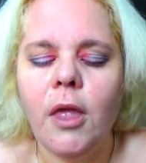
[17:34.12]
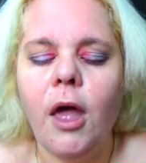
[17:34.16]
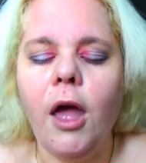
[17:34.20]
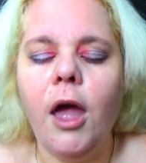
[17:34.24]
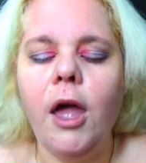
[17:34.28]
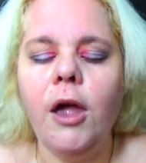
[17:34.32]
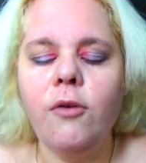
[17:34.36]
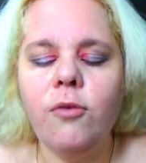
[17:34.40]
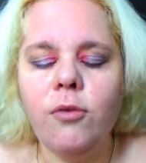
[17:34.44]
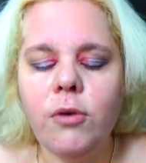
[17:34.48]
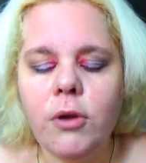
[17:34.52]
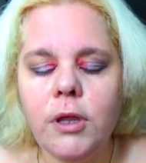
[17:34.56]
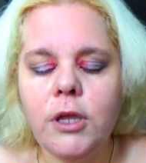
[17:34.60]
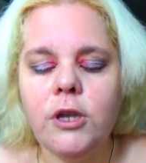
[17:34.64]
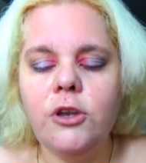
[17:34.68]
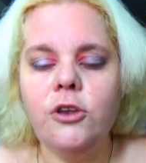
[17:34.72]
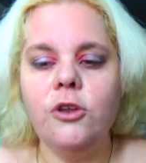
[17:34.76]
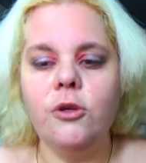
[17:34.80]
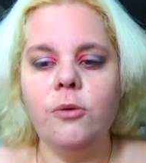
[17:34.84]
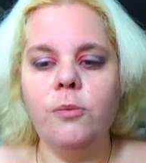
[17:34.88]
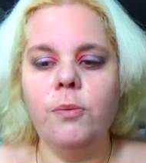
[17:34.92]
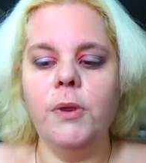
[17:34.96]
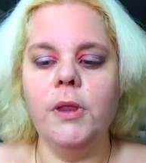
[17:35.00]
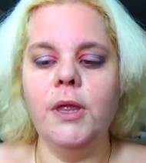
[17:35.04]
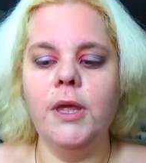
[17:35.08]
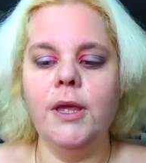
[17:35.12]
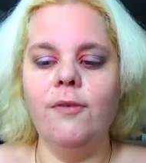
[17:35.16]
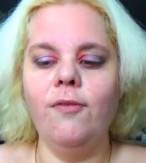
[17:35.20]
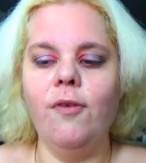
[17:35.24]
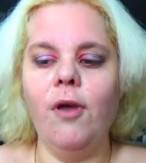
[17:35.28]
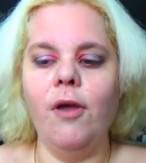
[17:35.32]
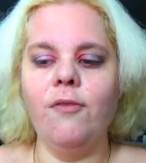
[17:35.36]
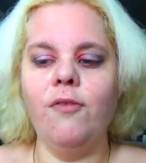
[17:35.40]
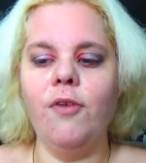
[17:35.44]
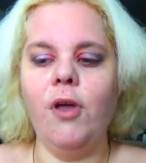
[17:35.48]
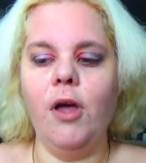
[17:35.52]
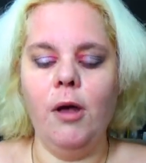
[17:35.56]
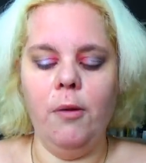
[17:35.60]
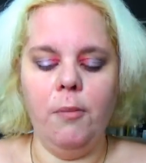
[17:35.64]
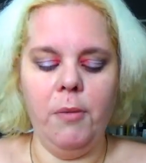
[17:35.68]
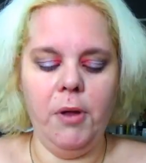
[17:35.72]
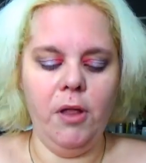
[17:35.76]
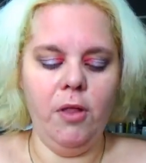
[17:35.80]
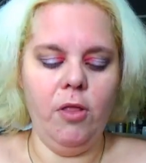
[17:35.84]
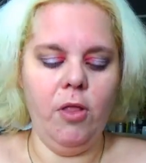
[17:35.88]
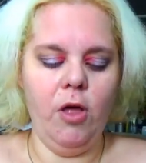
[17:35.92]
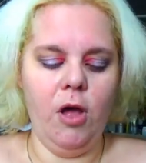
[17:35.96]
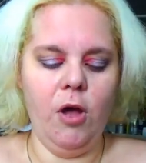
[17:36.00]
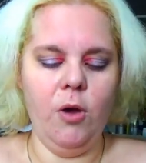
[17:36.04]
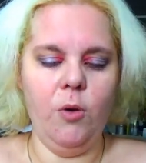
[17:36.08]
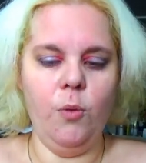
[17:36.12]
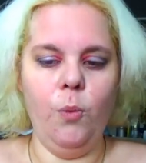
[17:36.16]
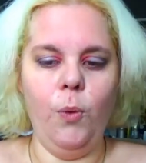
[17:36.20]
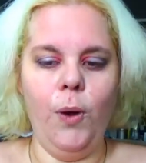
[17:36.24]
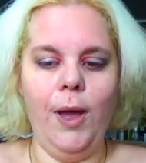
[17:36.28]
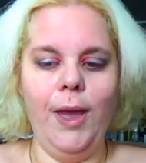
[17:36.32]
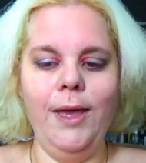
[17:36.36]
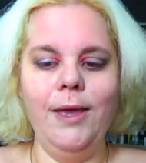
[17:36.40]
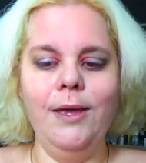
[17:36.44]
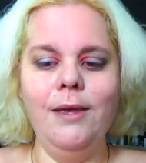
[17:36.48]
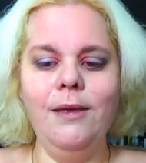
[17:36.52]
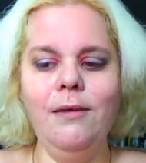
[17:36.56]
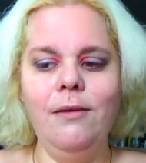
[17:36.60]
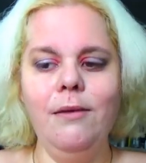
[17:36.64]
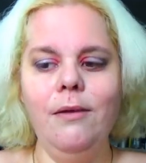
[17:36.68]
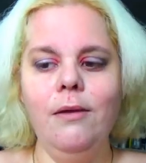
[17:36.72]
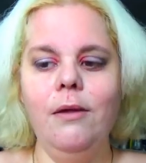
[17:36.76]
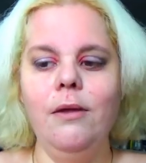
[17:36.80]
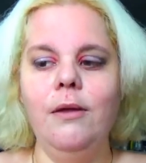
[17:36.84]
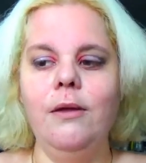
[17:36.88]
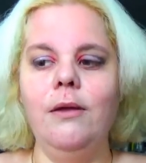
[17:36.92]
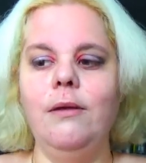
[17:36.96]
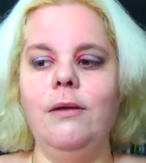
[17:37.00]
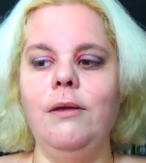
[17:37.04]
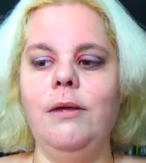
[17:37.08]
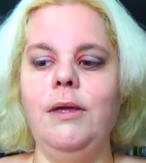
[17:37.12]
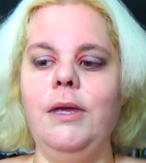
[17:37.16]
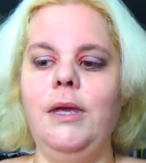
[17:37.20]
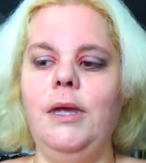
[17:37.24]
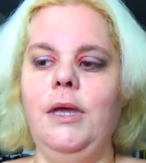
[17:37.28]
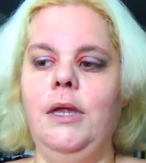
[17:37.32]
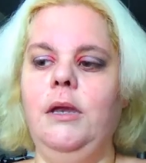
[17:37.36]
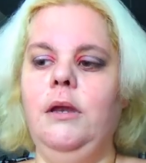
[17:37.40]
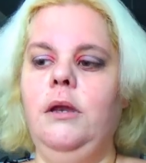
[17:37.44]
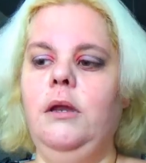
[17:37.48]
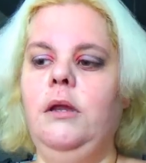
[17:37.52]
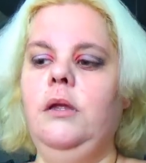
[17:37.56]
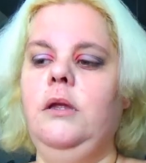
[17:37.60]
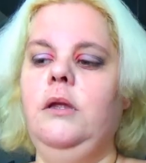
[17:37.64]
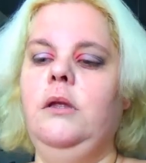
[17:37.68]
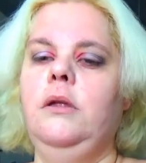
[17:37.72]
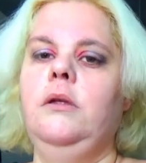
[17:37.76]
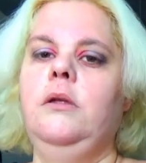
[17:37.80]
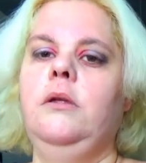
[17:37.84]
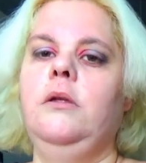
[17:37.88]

I really do believe I've come a long way in